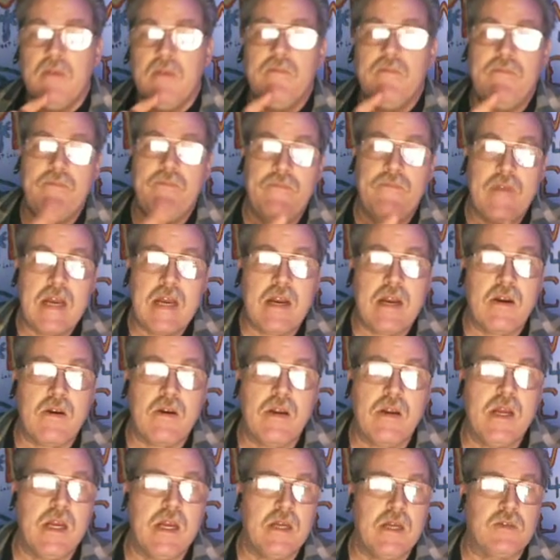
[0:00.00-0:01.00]

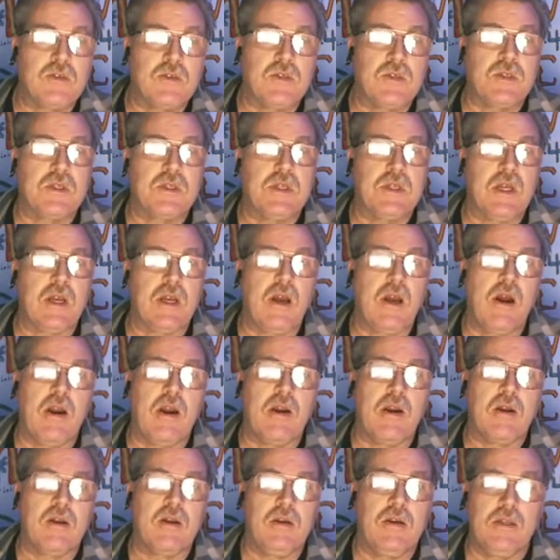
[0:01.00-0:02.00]
Very interesting
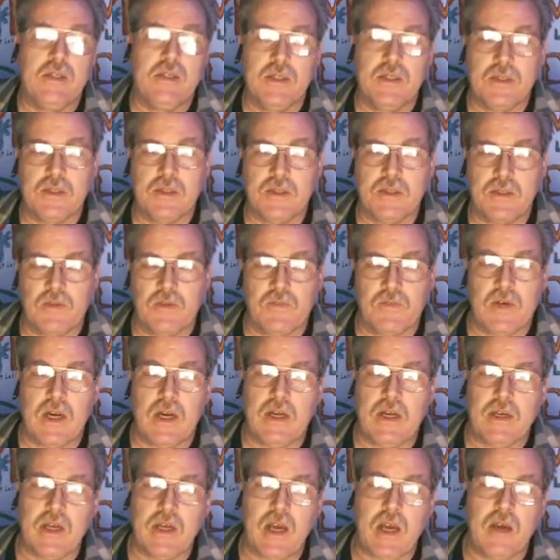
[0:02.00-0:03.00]
article. This is over
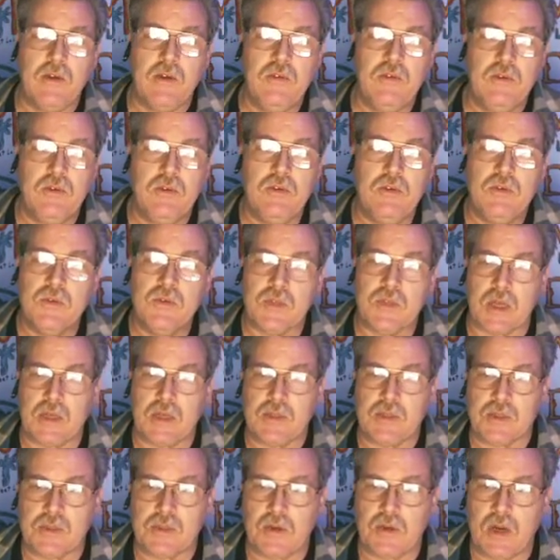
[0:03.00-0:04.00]
on Yahoo News. I
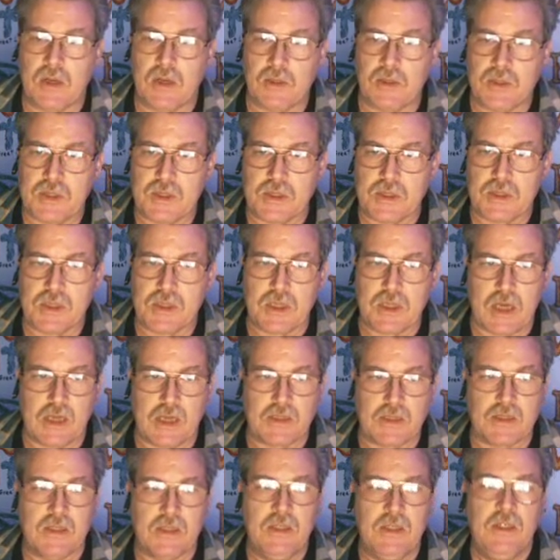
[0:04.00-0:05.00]
strongly
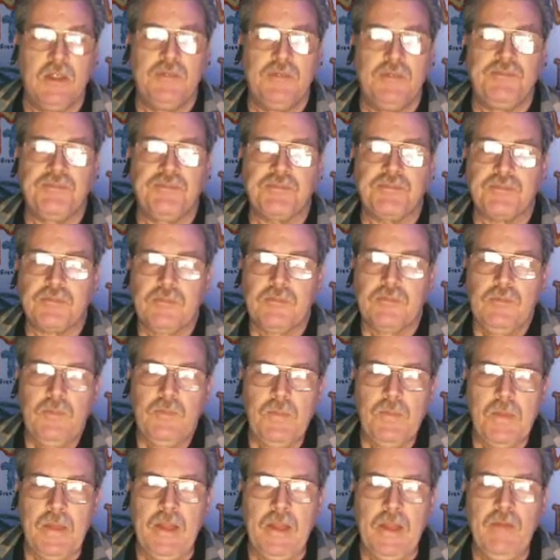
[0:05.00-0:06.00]
suggest
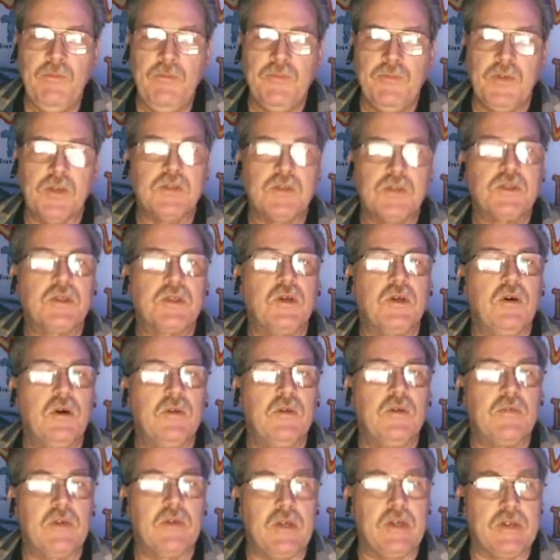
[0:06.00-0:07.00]
folks go
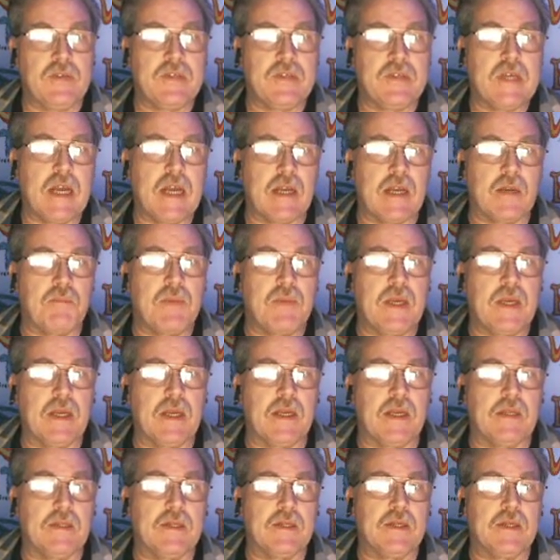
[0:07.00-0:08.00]
over and take a peek
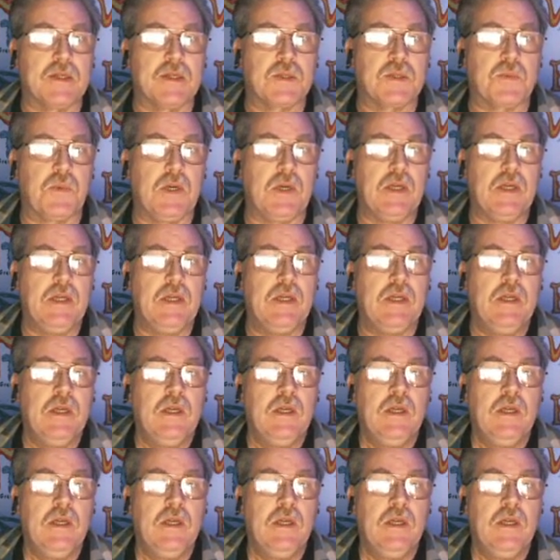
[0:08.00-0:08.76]
at this one.